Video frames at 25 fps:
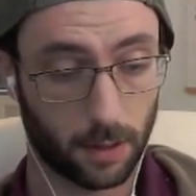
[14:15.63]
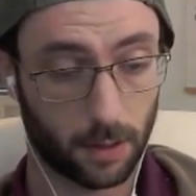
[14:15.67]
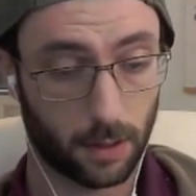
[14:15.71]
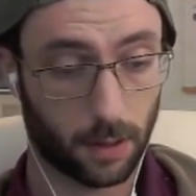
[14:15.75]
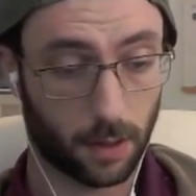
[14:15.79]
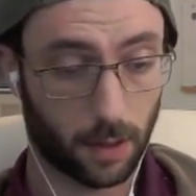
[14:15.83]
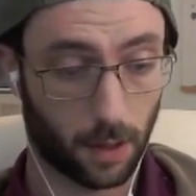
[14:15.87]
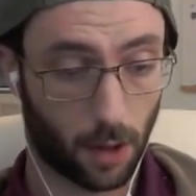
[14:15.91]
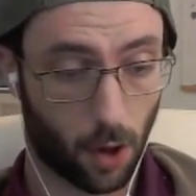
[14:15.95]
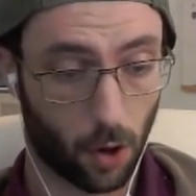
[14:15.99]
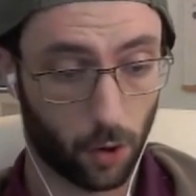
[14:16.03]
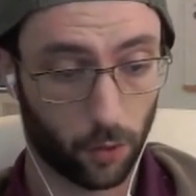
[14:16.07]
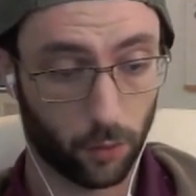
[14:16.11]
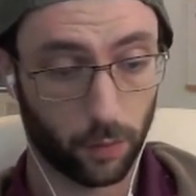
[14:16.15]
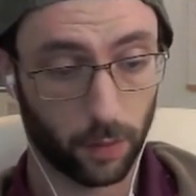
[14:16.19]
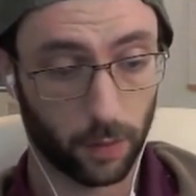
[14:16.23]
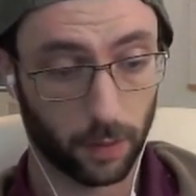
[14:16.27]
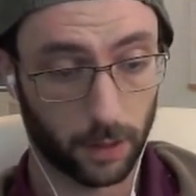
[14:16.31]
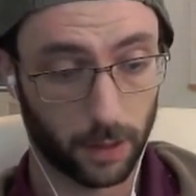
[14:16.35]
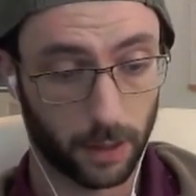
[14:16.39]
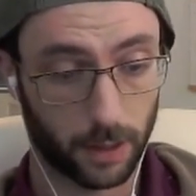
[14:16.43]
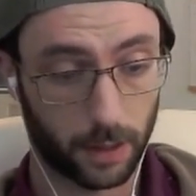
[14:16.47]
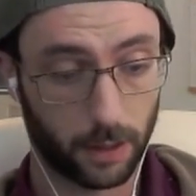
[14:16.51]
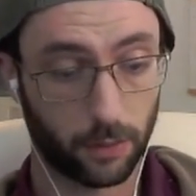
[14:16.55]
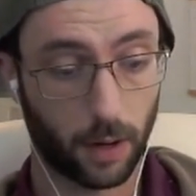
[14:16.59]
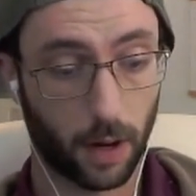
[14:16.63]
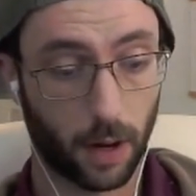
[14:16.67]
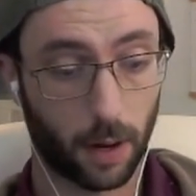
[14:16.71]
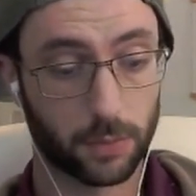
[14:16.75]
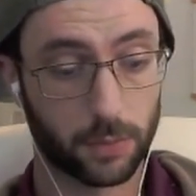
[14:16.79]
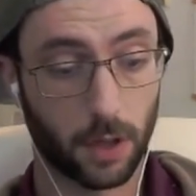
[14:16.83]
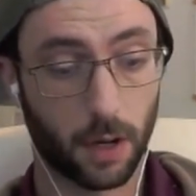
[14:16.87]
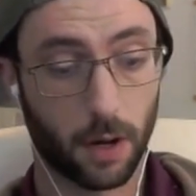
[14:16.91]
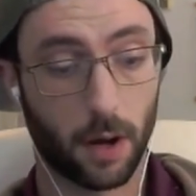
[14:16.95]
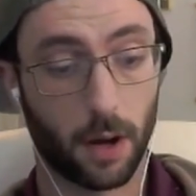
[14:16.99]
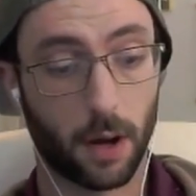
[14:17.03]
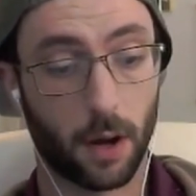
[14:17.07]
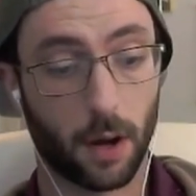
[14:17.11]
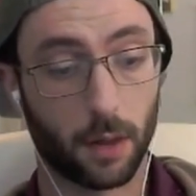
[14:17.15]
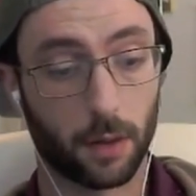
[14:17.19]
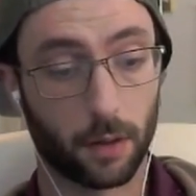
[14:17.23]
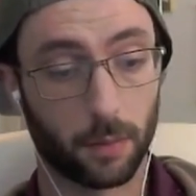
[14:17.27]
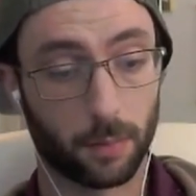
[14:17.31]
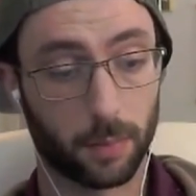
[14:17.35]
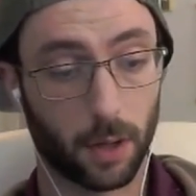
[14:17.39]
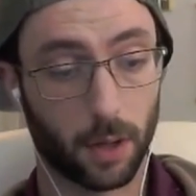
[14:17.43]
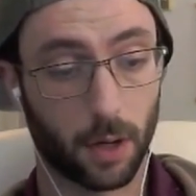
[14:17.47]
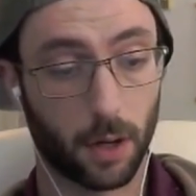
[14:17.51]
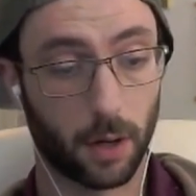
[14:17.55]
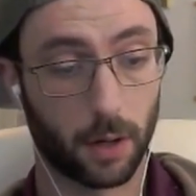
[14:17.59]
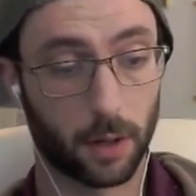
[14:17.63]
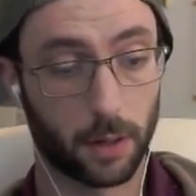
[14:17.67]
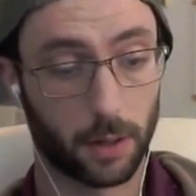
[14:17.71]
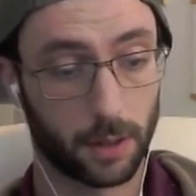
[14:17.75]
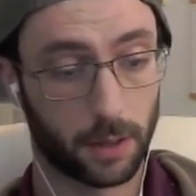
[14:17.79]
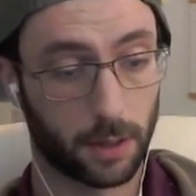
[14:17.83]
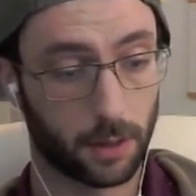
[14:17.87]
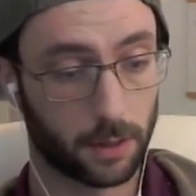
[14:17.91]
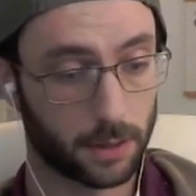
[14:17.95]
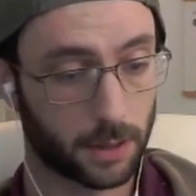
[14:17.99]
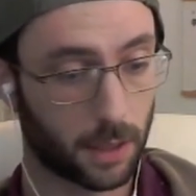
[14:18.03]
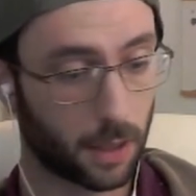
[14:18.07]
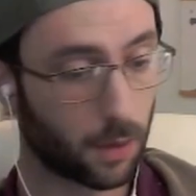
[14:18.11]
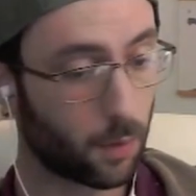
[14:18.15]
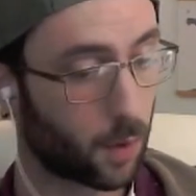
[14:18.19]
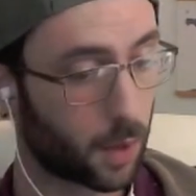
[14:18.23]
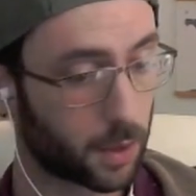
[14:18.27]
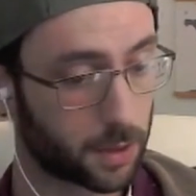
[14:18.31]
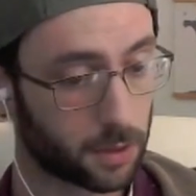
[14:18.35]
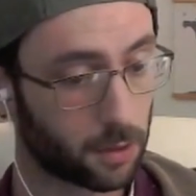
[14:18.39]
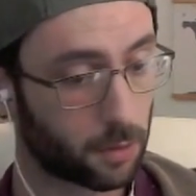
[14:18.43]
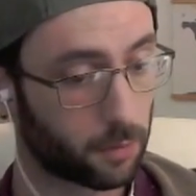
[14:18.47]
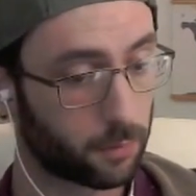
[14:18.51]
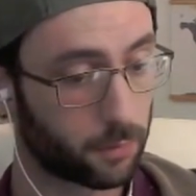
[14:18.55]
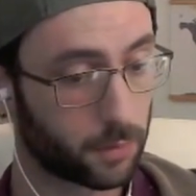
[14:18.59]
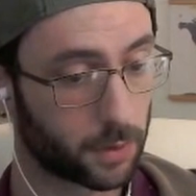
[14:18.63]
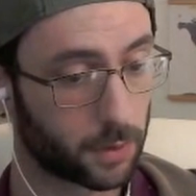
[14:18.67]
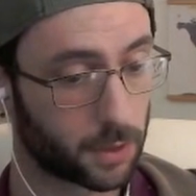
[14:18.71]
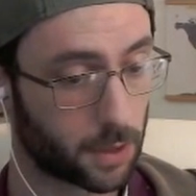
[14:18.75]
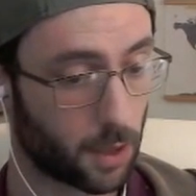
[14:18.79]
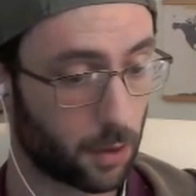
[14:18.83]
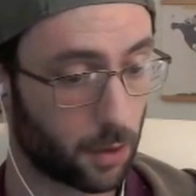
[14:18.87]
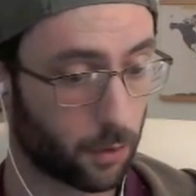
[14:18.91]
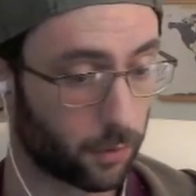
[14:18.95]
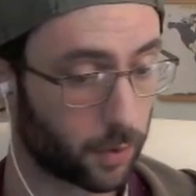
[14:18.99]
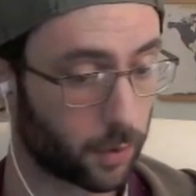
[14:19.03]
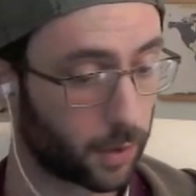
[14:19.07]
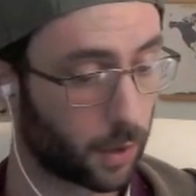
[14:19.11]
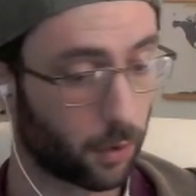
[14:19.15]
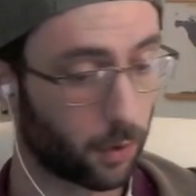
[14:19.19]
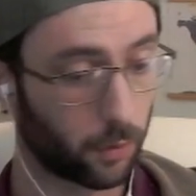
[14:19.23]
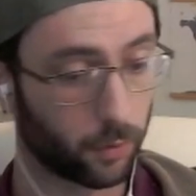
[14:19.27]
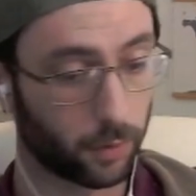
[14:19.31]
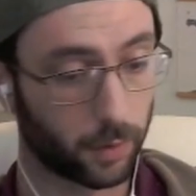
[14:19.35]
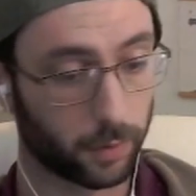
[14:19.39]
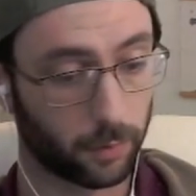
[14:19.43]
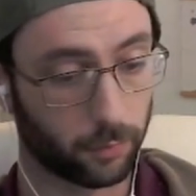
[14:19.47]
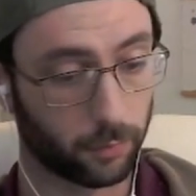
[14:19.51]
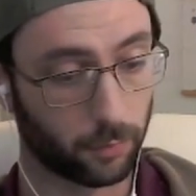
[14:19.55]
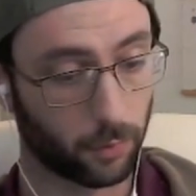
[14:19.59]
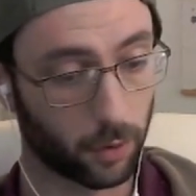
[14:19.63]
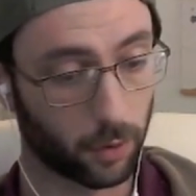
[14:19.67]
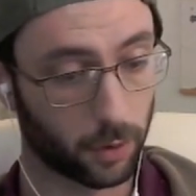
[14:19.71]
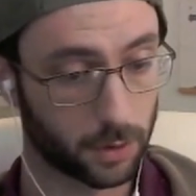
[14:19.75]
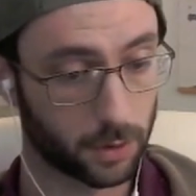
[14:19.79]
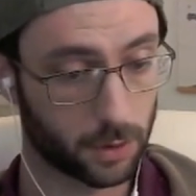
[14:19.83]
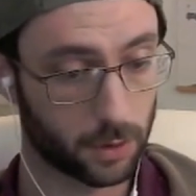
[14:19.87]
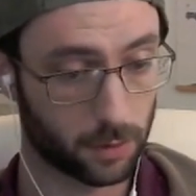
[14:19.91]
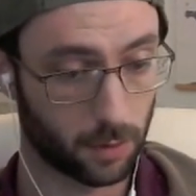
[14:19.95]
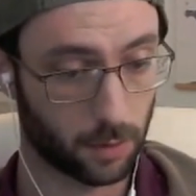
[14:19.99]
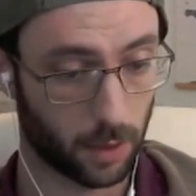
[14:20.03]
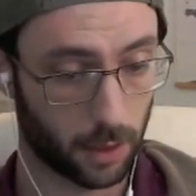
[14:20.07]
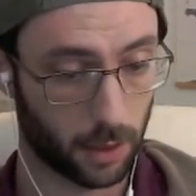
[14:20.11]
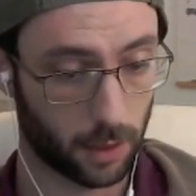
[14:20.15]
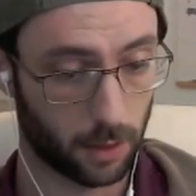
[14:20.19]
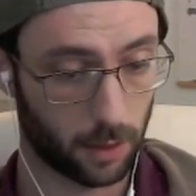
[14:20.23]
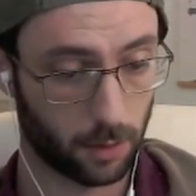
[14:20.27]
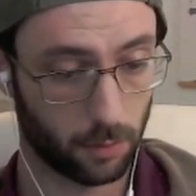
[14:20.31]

hungrily grabs another pawn. You always got to watch out for these hungry rooks, right?